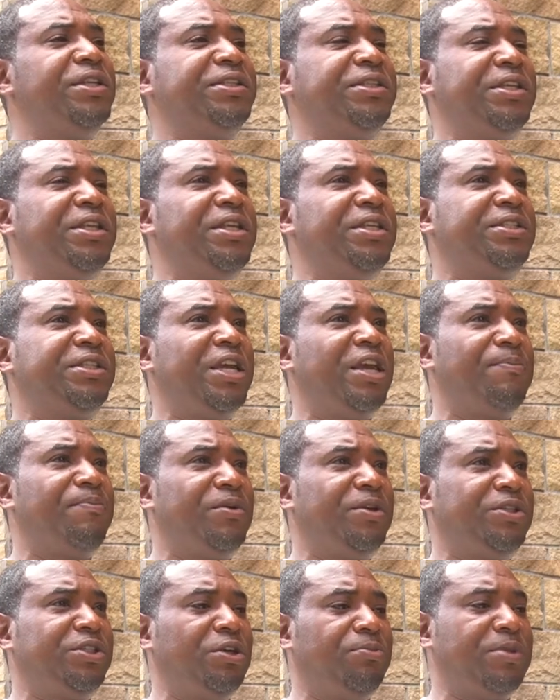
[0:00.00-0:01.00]
city
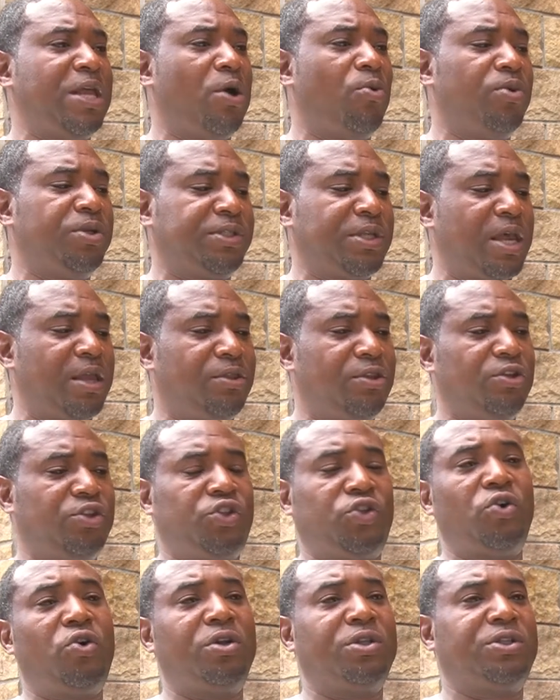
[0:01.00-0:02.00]
championship, that was like the
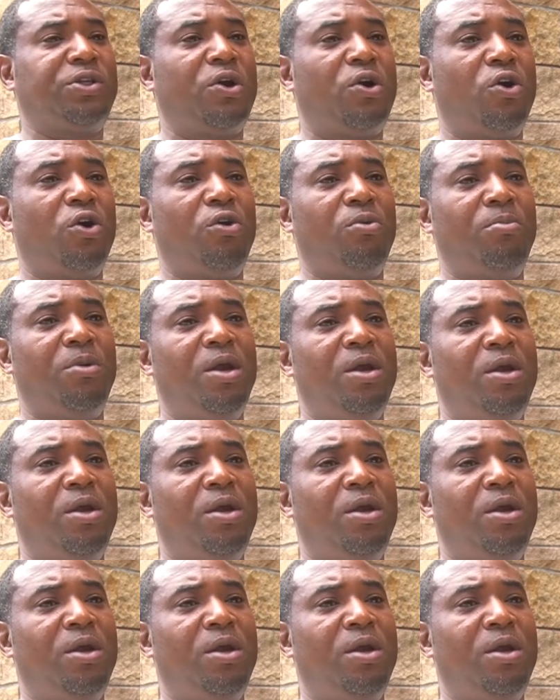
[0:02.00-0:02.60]
short term